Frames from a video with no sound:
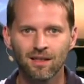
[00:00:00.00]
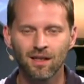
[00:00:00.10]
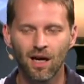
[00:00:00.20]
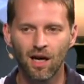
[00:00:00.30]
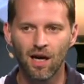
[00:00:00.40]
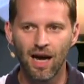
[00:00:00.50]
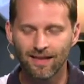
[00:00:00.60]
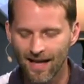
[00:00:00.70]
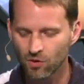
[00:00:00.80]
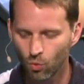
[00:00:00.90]
Uh,
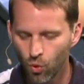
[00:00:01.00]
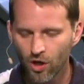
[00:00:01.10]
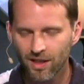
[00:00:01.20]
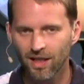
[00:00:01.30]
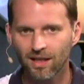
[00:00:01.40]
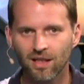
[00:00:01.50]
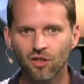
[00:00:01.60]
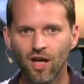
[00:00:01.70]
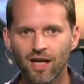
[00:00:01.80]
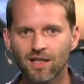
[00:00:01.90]
and that's working in the
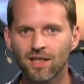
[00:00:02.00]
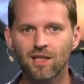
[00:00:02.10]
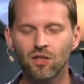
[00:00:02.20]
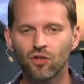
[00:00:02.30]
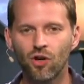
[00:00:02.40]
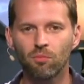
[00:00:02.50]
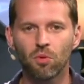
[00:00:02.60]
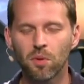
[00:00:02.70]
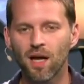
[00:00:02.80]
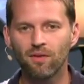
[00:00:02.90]
United States and Europe,
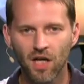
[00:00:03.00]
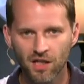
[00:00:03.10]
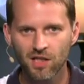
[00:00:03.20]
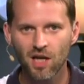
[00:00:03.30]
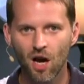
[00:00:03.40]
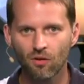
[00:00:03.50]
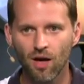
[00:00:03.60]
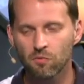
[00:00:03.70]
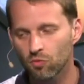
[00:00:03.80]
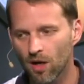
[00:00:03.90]
where we have
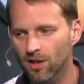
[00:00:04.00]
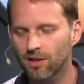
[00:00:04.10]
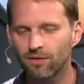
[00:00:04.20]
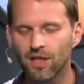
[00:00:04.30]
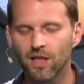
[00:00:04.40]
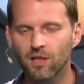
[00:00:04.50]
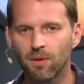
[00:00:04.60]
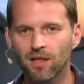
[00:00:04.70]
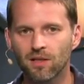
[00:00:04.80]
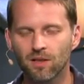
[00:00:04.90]
undrm relatively
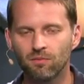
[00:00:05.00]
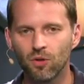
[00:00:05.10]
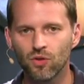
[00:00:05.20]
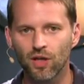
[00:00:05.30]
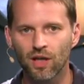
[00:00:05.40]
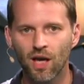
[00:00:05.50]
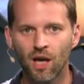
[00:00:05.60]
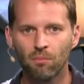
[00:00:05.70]
inexpensive music.